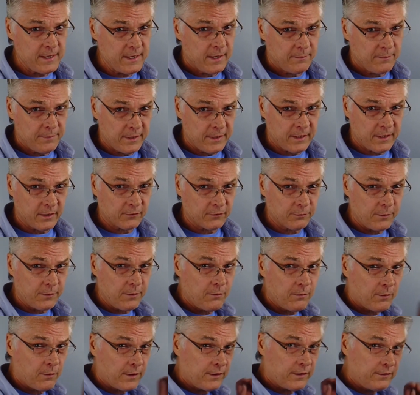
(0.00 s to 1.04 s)
because we
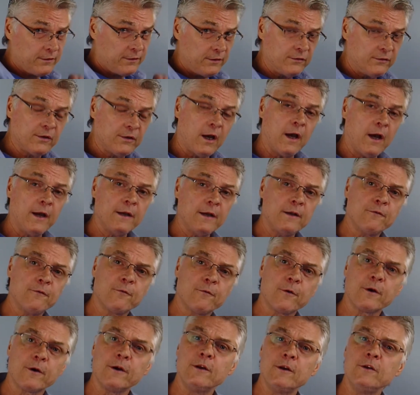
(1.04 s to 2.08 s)
want to design, if we're
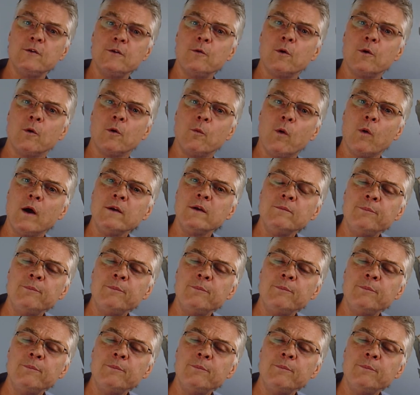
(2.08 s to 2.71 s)
going to do a one